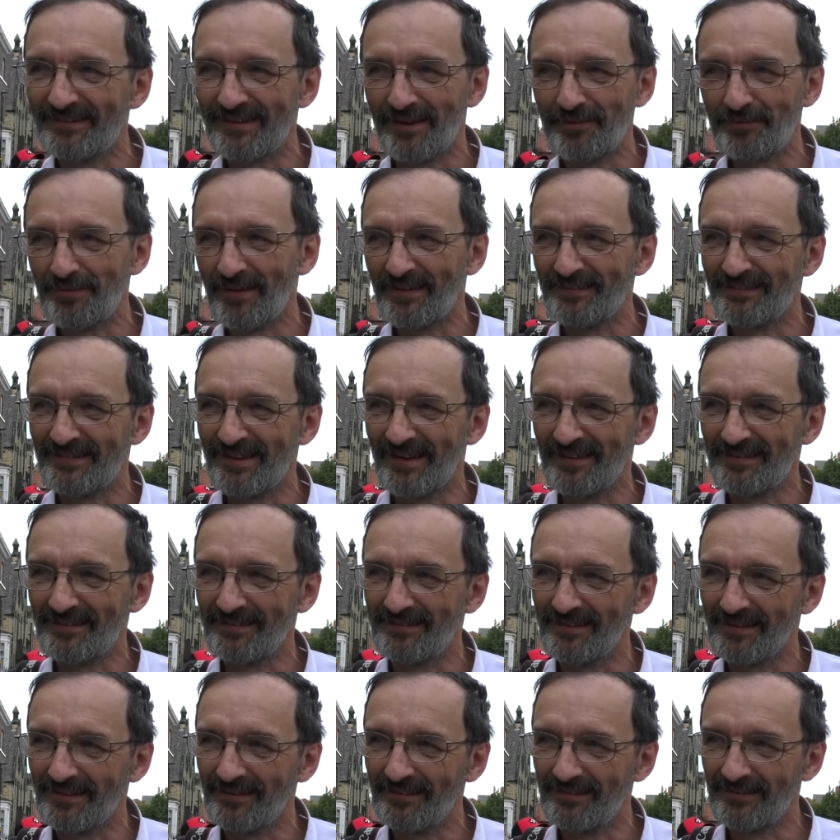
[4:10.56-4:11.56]
is so
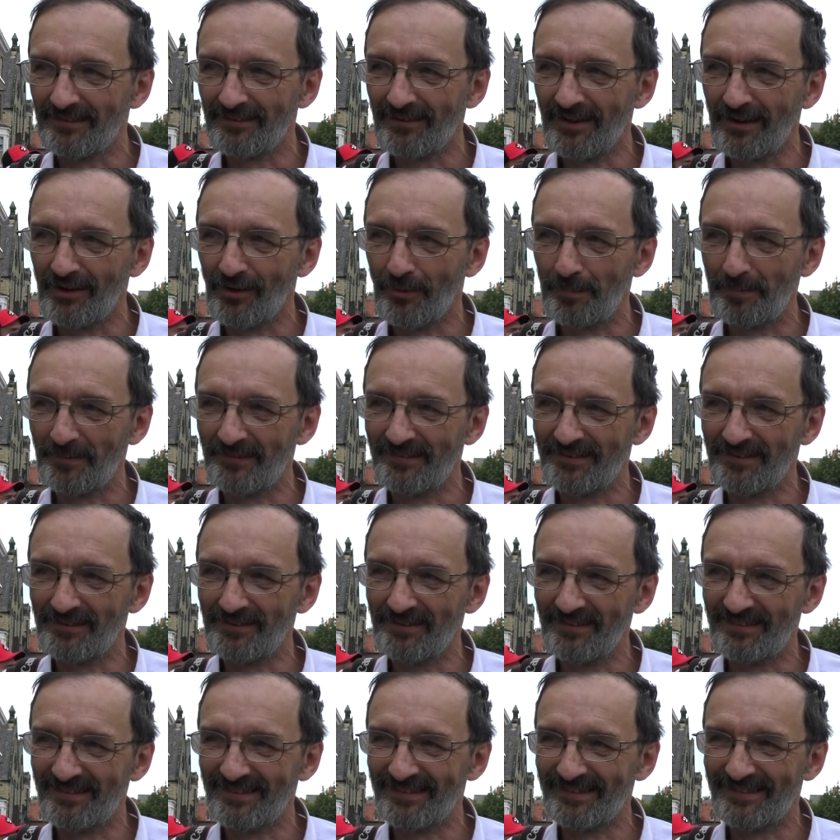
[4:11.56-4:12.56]
fantastic. It's a great
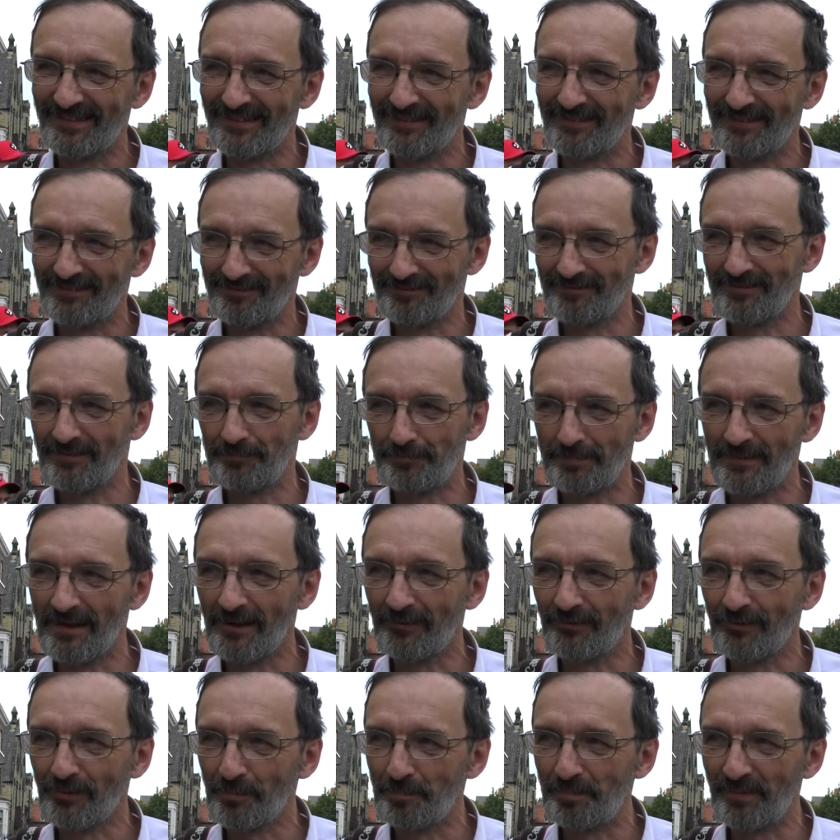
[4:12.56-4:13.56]
opportunity to
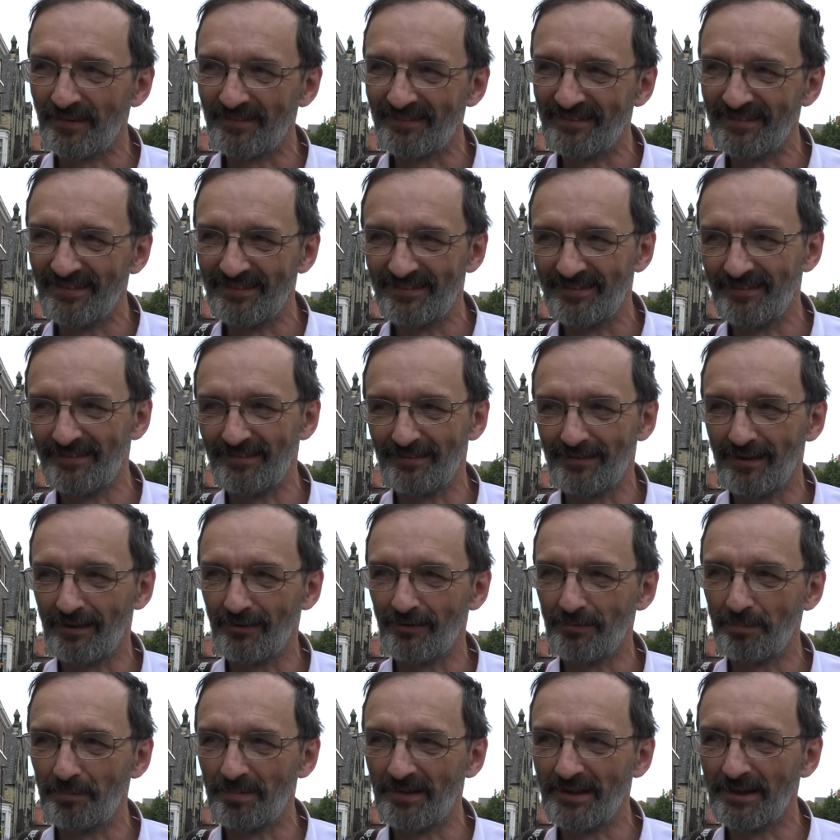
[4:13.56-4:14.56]
local businesses,
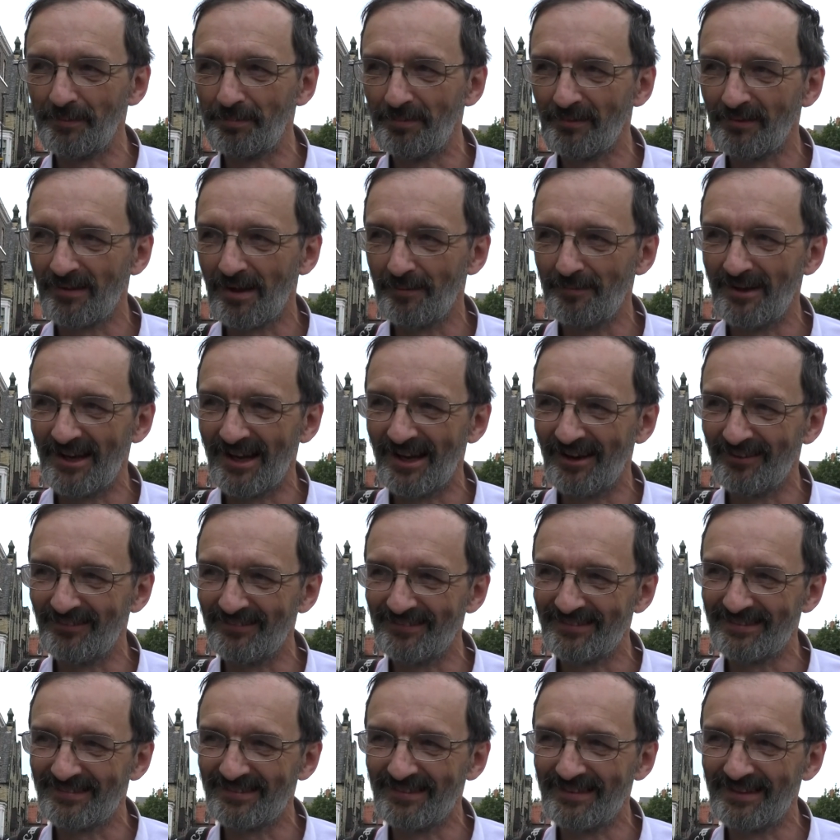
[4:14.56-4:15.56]
local people coming
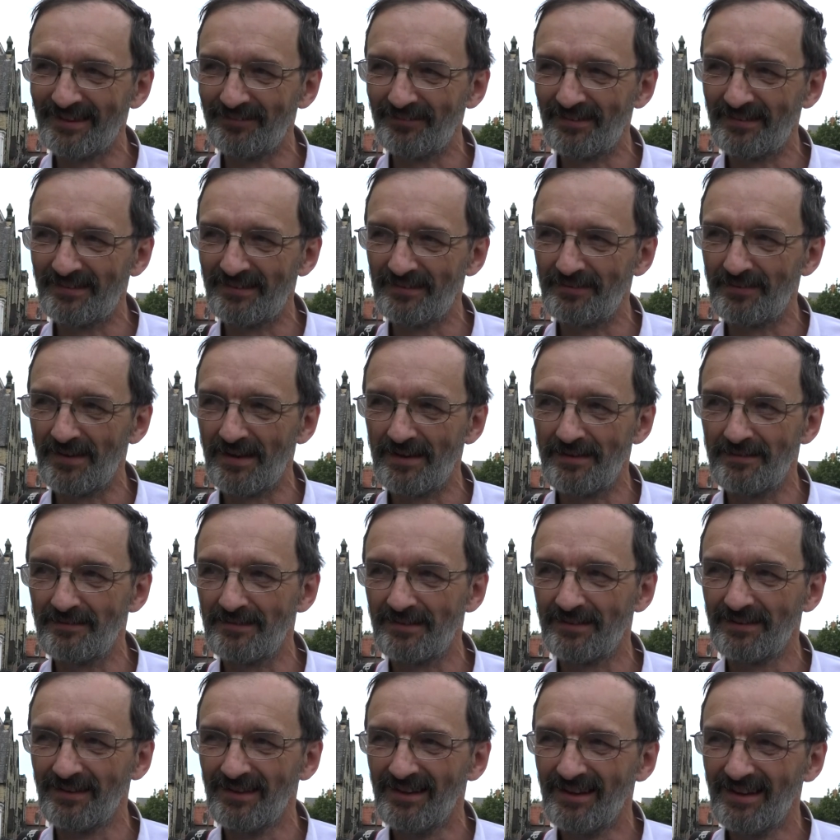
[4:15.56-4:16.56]
out, seeing this
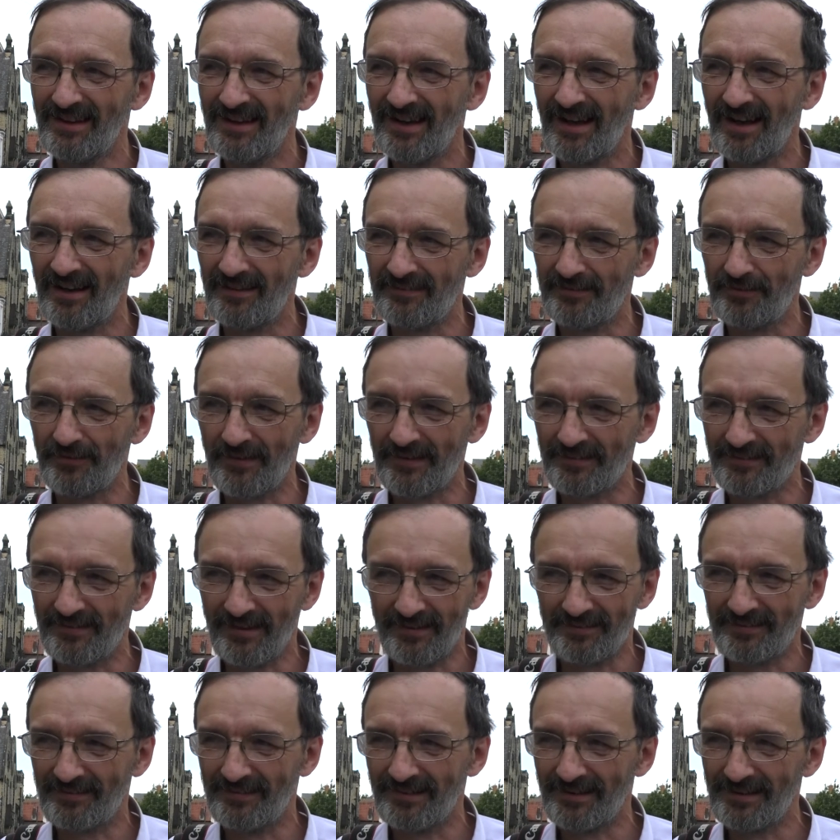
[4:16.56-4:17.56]
event. It's a
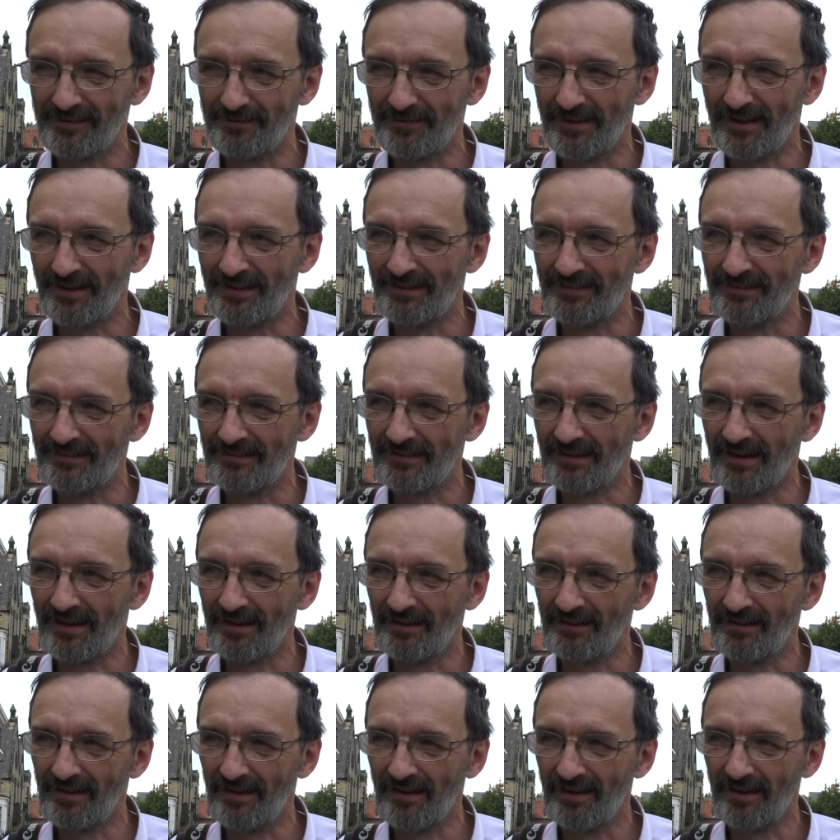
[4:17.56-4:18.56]
fantastic event,
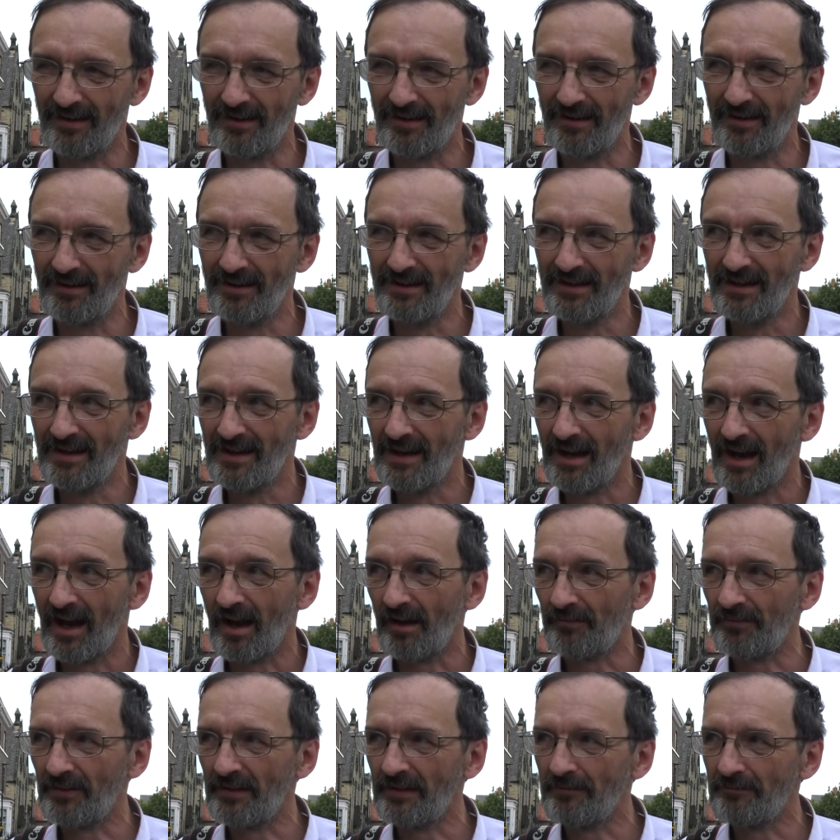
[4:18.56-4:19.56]
and
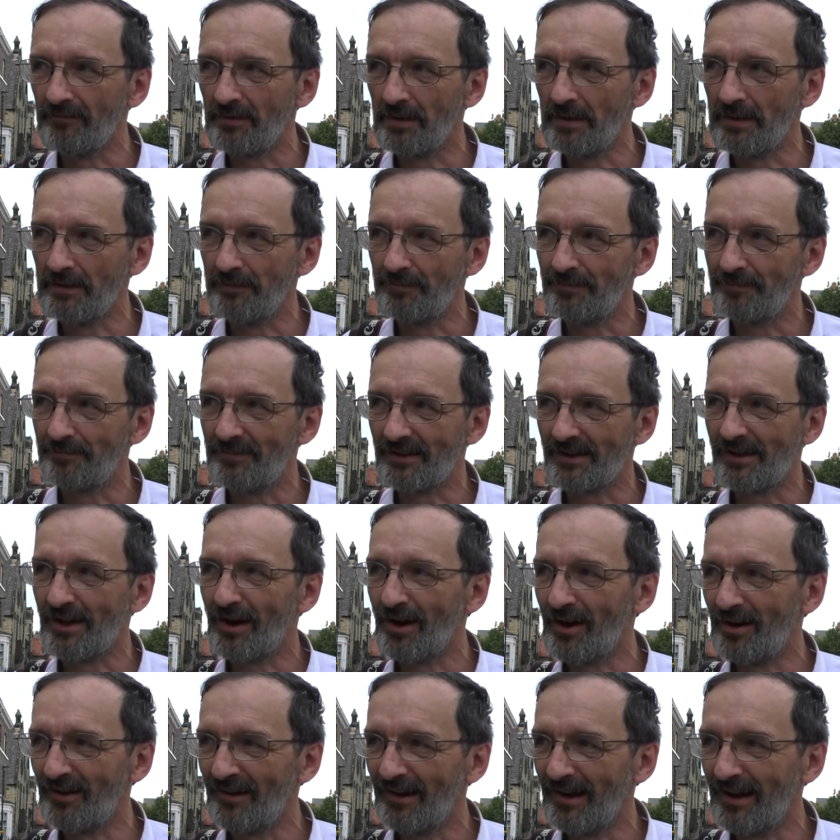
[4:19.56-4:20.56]
I think the
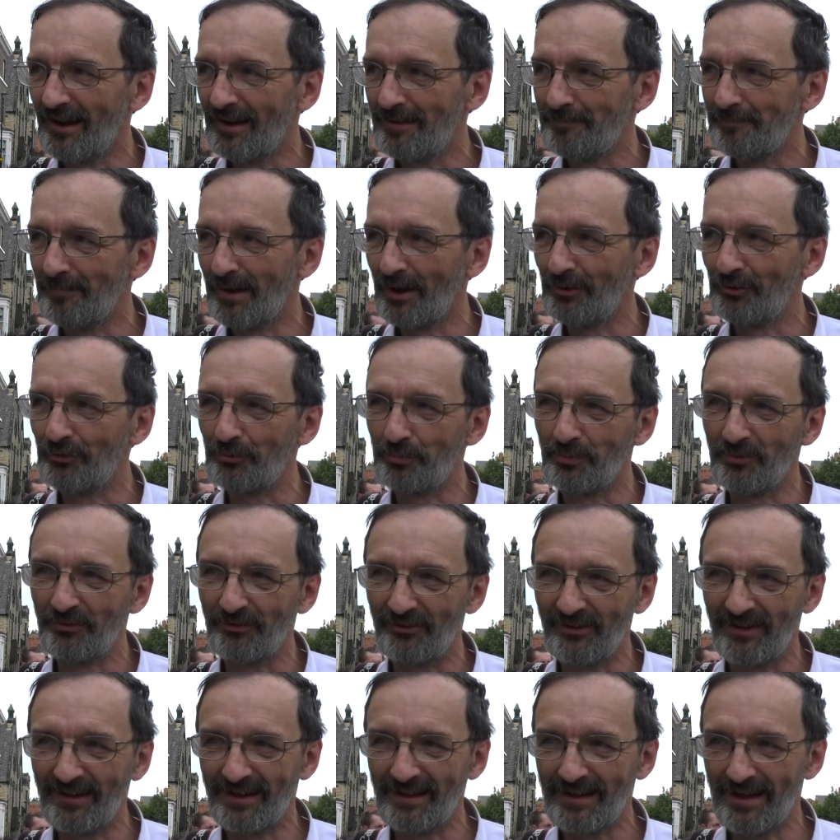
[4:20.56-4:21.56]
car I liked most
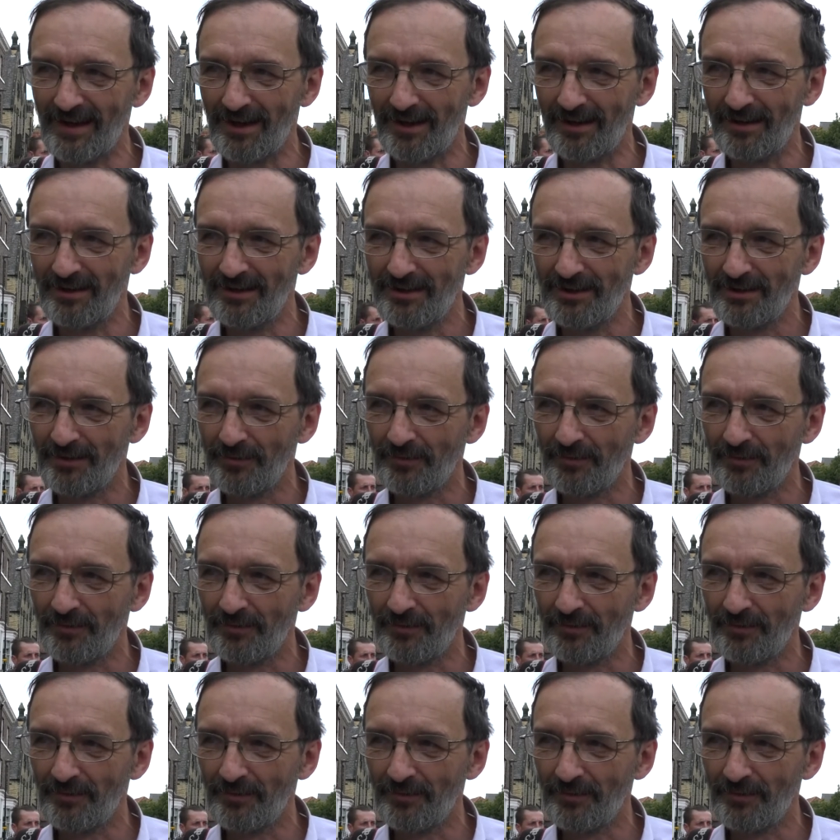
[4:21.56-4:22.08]
was the